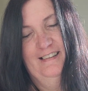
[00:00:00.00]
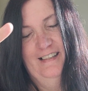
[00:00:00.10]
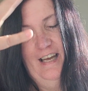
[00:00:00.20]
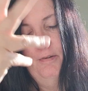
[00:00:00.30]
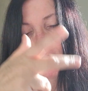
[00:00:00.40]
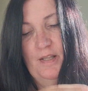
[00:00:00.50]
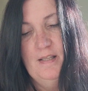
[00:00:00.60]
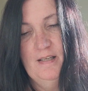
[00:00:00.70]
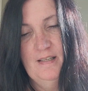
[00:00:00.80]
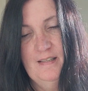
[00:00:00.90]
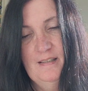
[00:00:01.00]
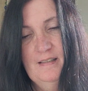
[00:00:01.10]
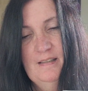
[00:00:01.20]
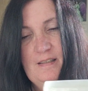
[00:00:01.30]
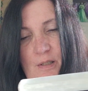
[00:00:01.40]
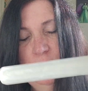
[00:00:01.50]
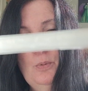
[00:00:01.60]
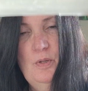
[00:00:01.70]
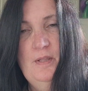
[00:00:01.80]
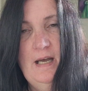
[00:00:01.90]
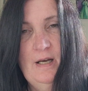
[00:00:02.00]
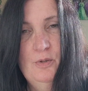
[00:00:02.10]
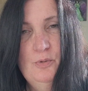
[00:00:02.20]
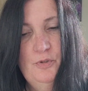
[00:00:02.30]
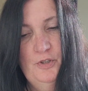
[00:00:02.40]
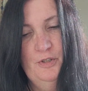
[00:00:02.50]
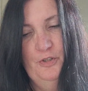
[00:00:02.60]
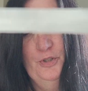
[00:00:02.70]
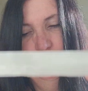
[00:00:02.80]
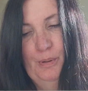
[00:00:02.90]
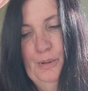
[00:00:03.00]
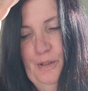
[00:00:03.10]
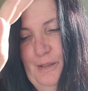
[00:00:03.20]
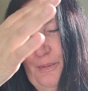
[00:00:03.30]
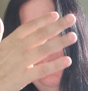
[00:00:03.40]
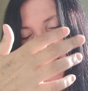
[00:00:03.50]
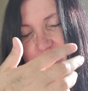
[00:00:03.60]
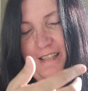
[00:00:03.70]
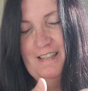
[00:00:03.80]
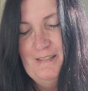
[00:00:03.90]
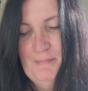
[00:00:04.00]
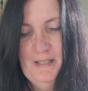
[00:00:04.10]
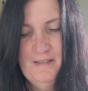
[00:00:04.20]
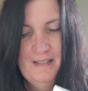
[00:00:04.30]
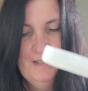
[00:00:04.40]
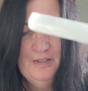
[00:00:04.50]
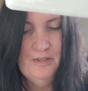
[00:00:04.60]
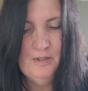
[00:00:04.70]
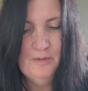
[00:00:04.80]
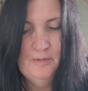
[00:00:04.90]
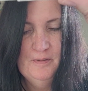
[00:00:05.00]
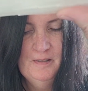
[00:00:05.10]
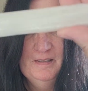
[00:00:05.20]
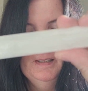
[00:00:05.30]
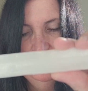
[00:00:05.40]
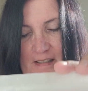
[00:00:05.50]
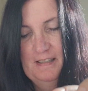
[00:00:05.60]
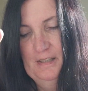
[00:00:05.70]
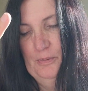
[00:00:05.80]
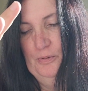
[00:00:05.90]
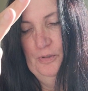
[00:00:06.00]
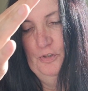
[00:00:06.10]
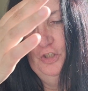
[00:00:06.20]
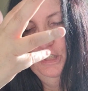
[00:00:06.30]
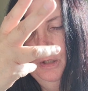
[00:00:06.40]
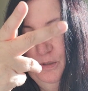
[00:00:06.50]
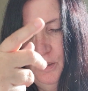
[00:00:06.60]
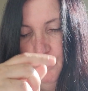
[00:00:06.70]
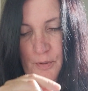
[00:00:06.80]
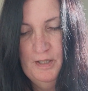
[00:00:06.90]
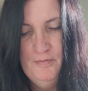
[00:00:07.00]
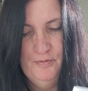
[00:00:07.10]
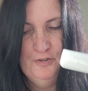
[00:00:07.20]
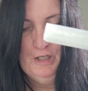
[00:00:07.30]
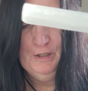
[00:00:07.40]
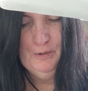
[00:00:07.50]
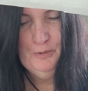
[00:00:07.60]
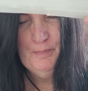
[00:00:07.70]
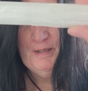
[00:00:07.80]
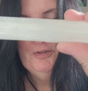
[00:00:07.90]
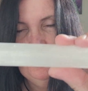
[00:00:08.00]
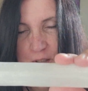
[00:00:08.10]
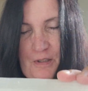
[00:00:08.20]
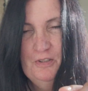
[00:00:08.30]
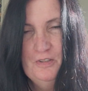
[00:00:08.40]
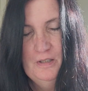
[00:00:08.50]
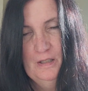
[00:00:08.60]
everything without to pull it within, I'm hearing. So it was a brief channeled message.